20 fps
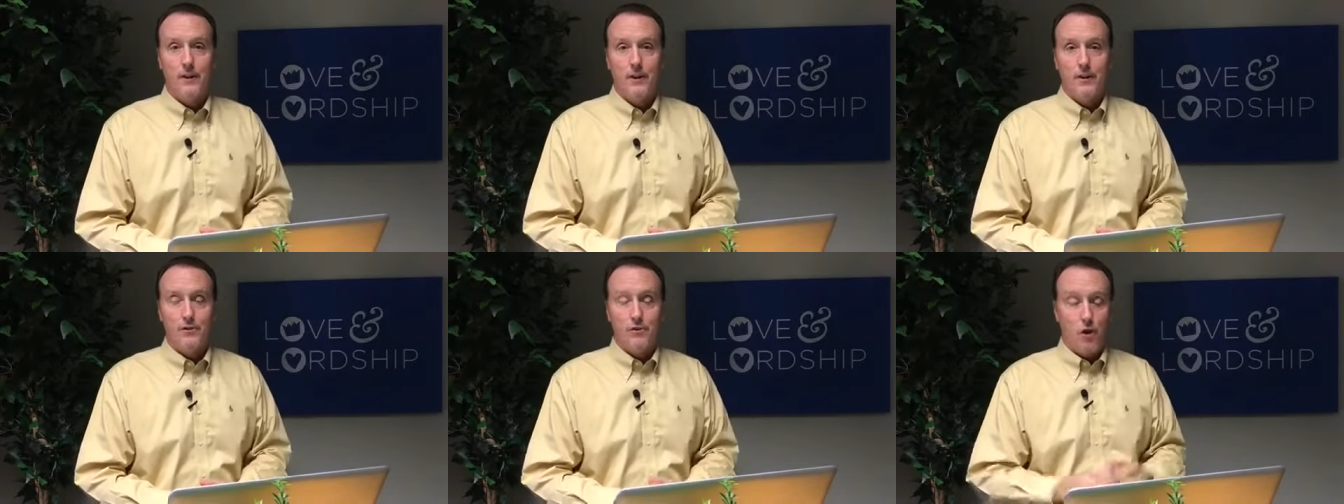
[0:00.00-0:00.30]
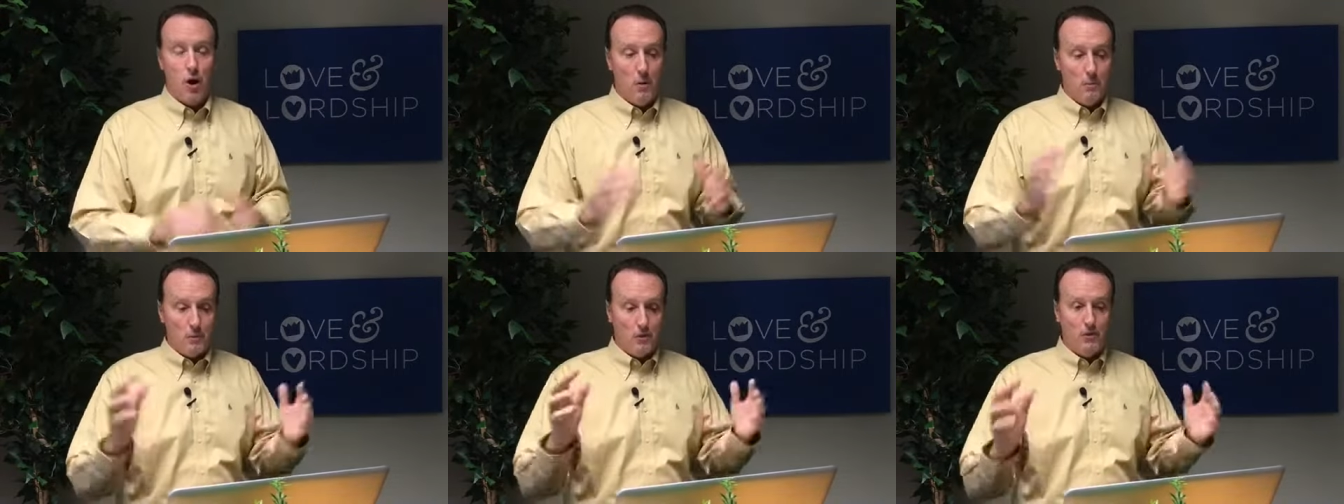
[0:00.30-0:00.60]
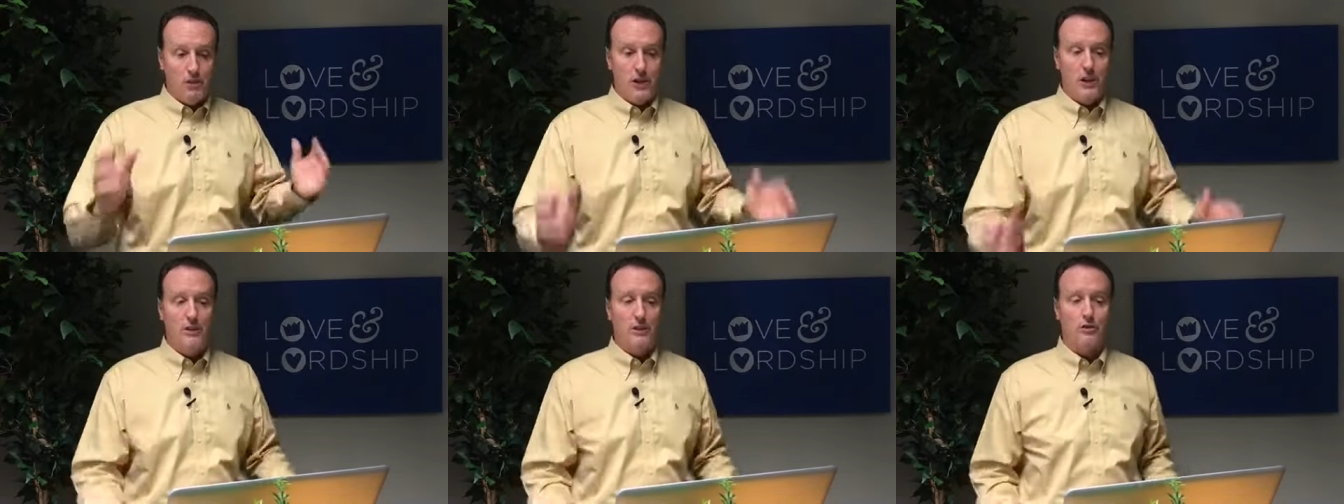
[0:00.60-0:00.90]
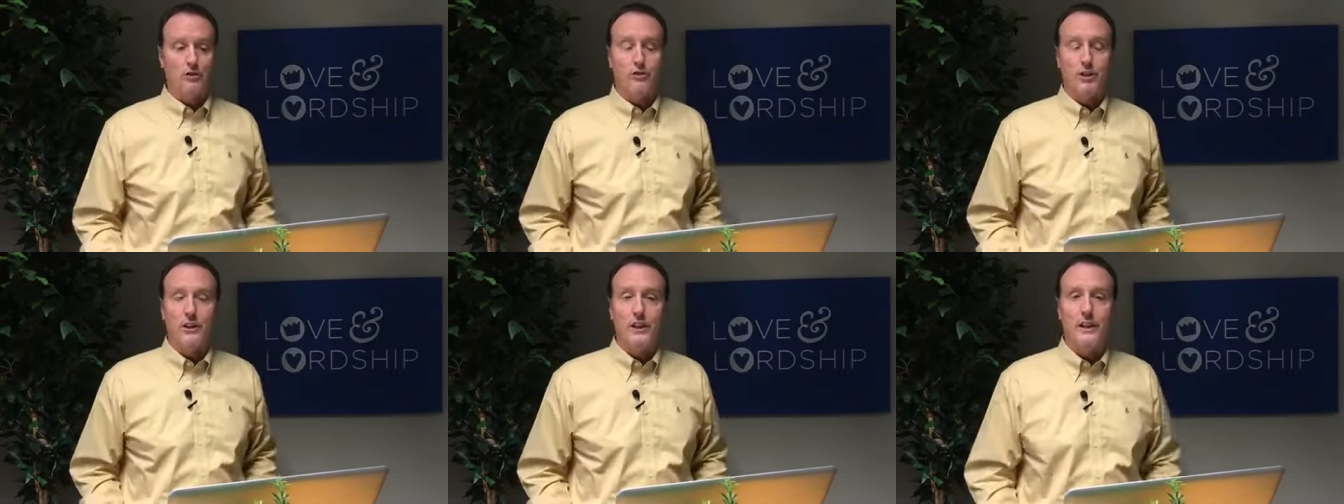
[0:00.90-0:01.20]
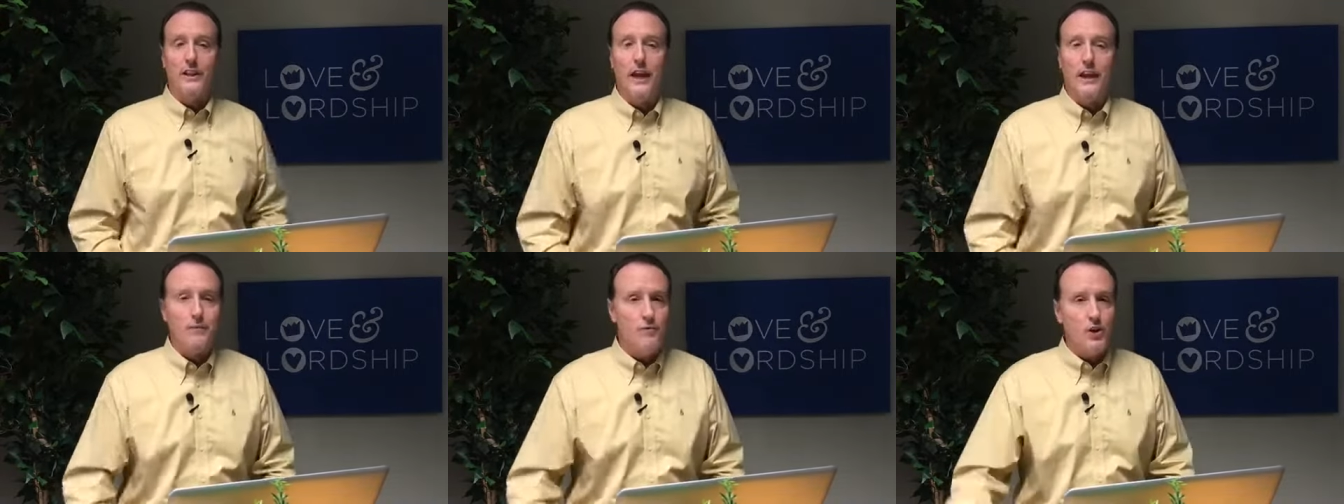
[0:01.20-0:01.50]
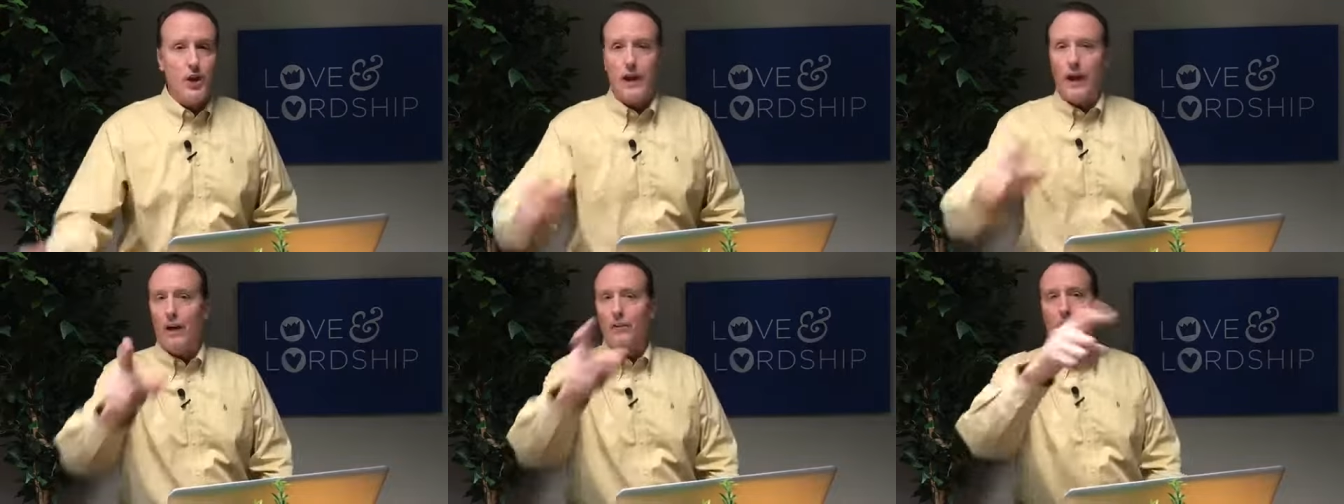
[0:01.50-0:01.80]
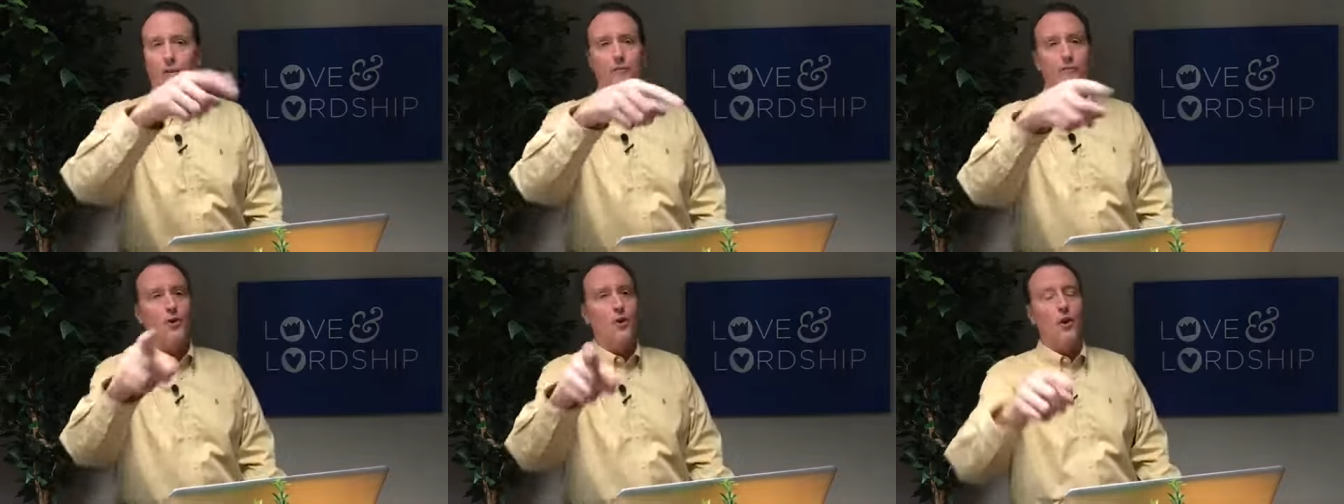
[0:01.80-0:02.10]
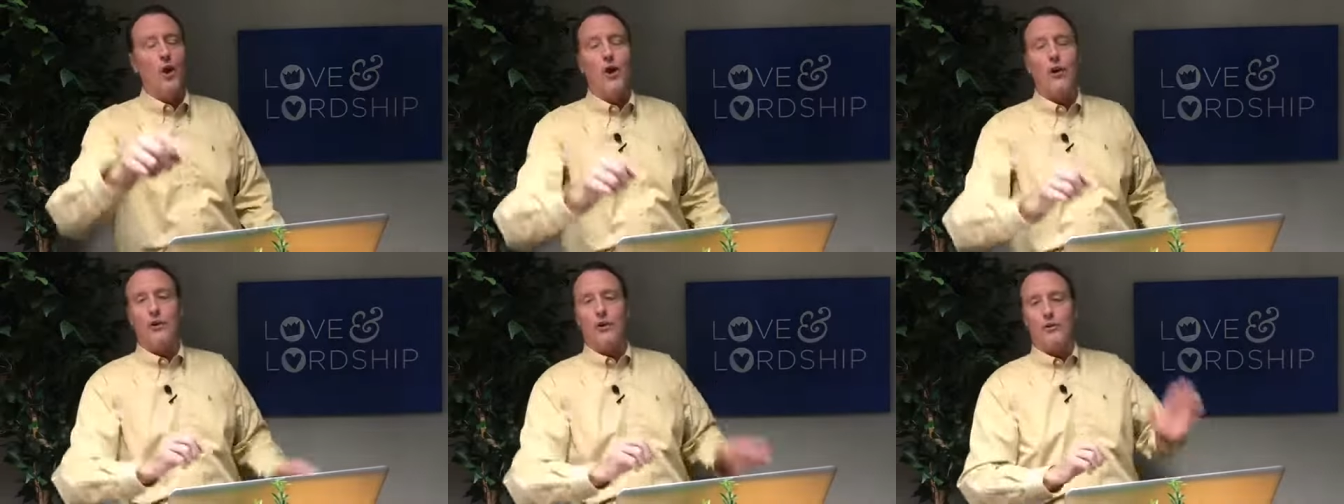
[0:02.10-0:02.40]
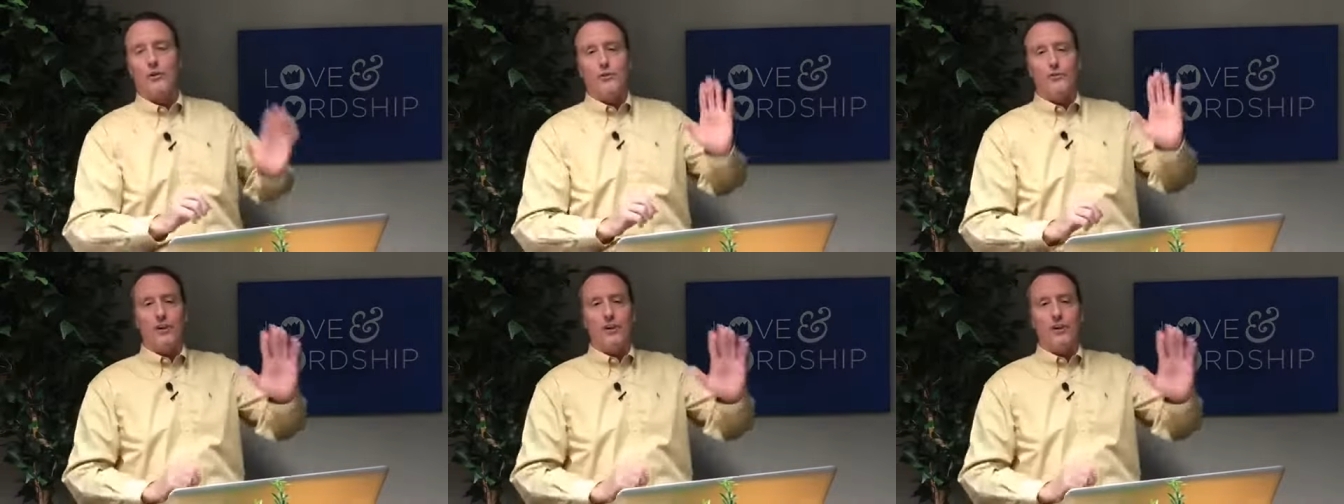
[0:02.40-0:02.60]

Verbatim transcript: So almost ten years to the day. Check out the full article,